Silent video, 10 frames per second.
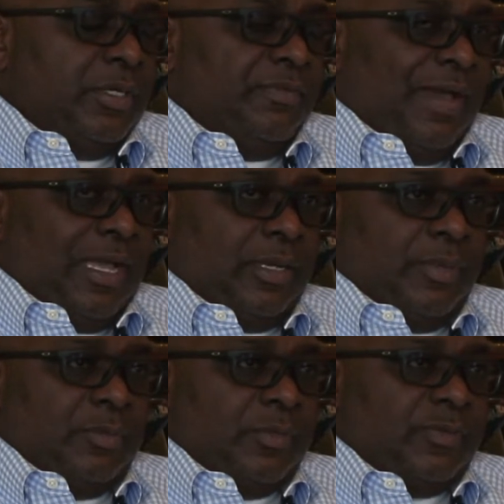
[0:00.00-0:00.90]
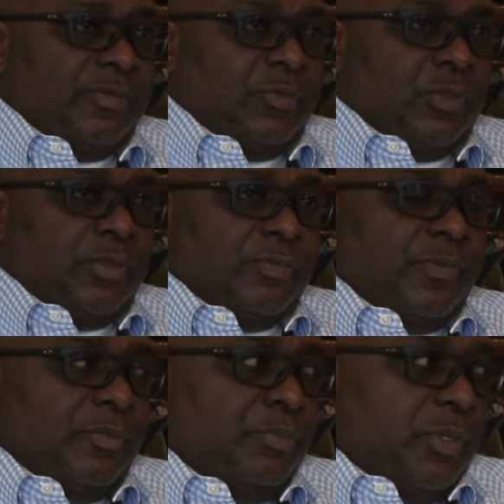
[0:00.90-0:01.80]
faculty members
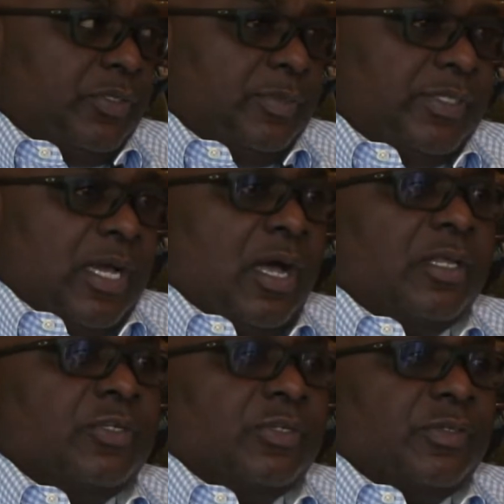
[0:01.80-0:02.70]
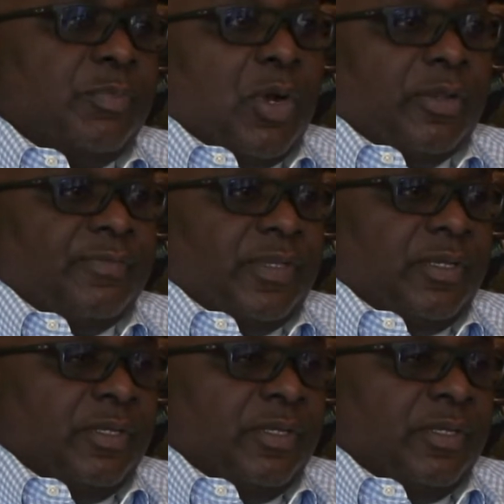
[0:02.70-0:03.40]
from Portsmouth College who's part of